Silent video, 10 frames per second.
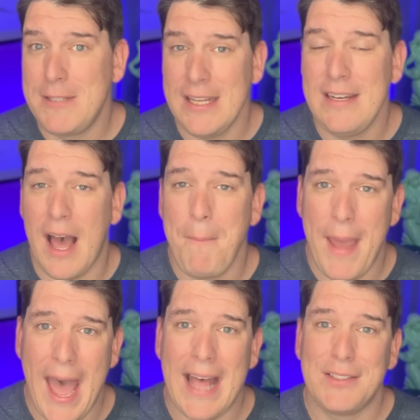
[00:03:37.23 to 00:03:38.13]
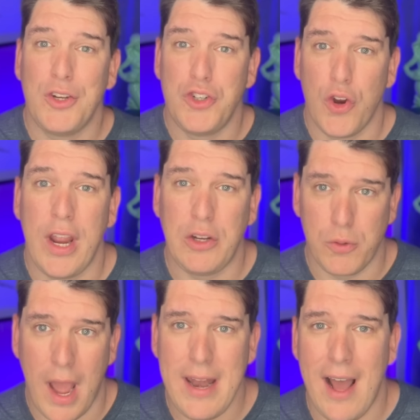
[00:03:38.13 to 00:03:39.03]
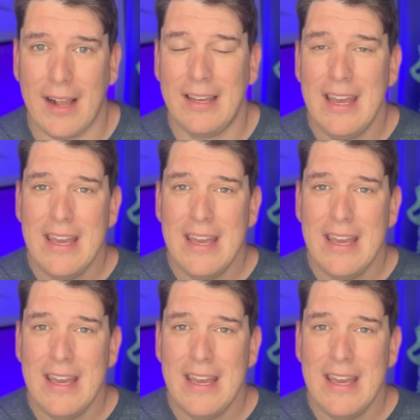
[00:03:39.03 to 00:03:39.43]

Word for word: did not pass during dry dock.